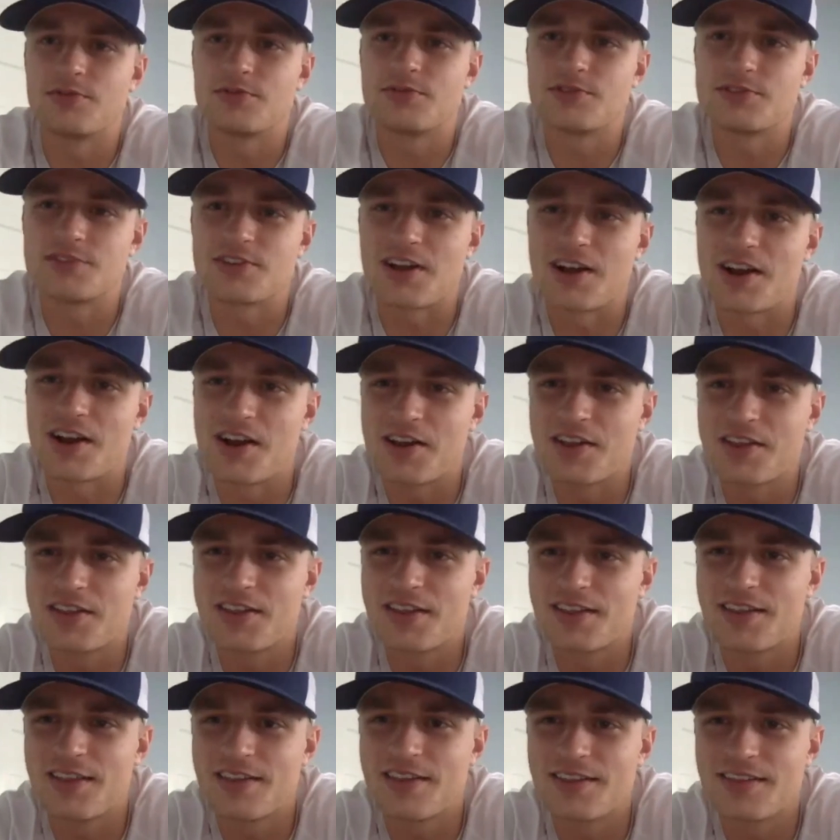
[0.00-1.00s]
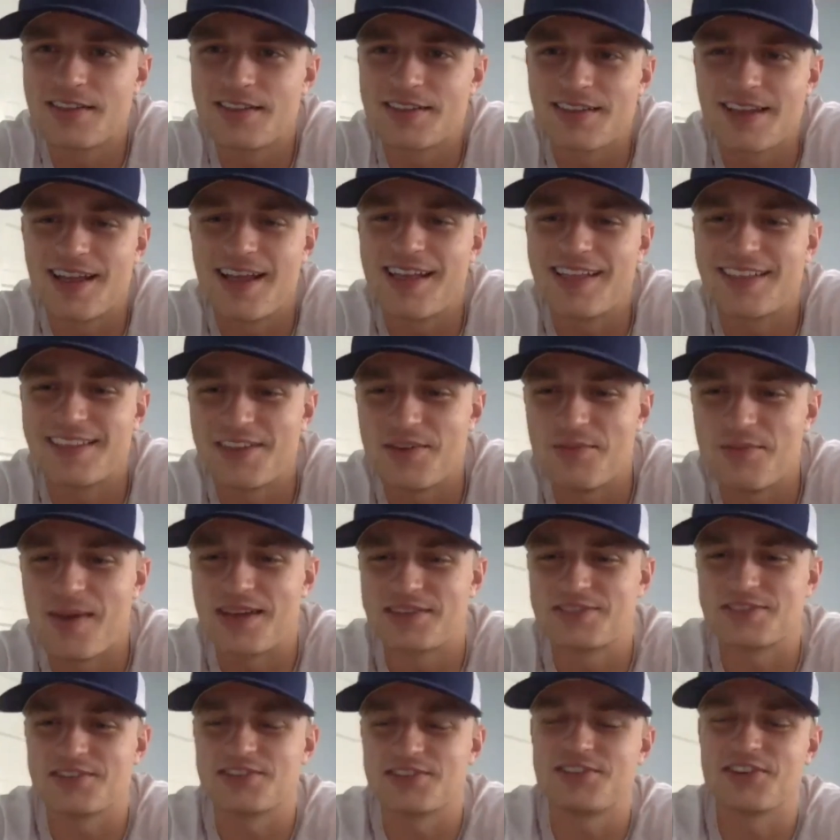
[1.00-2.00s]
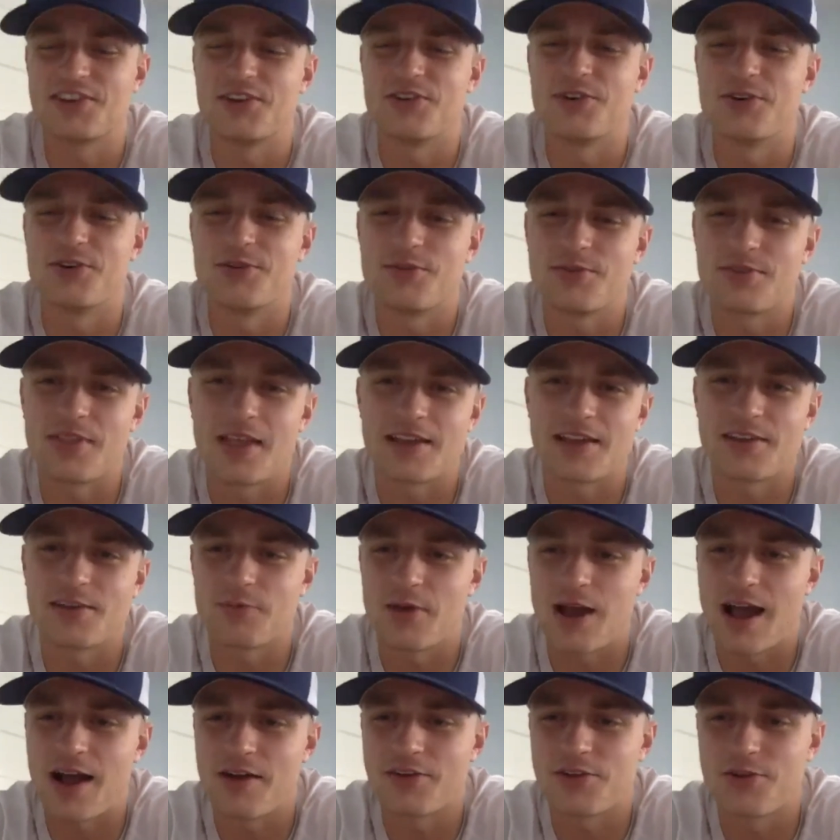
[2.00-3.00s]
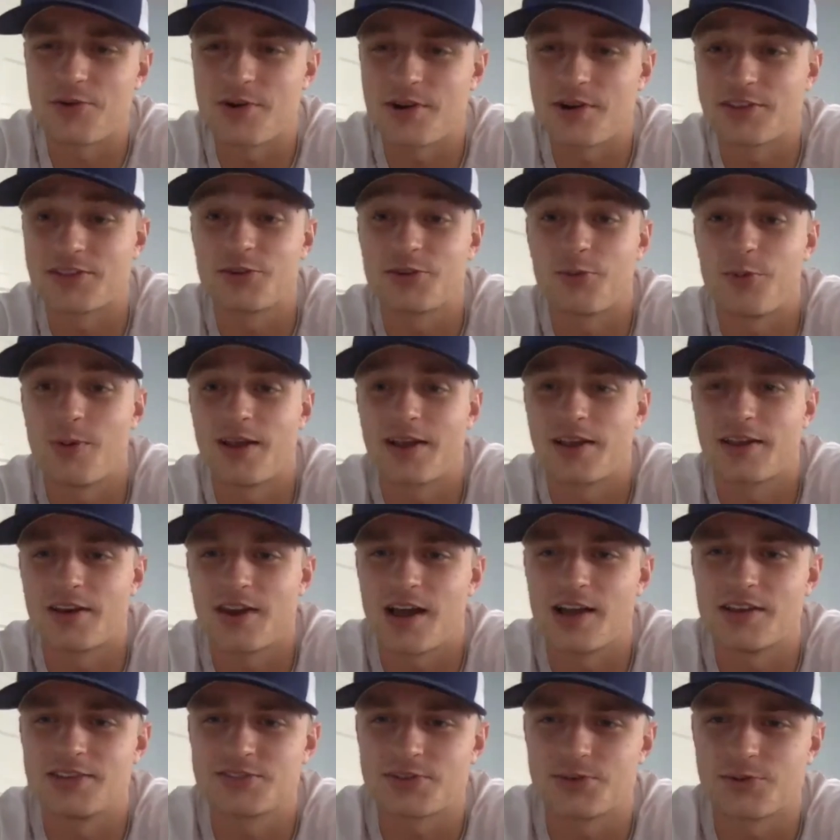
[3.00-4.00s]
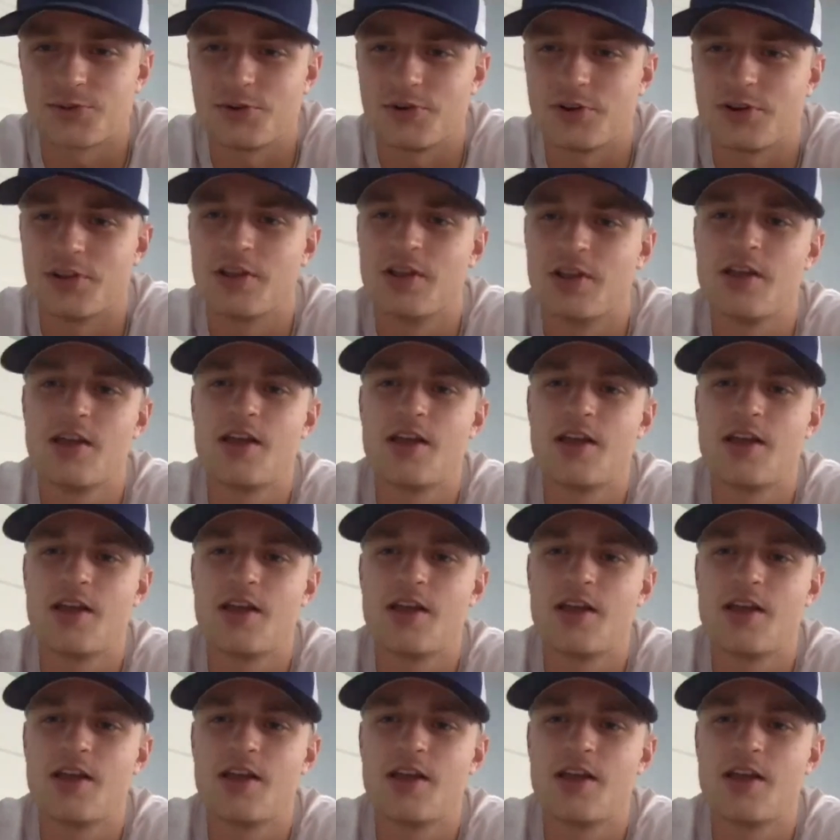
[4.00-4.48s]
sorry, you mentioned too, like how you were a twig in high school,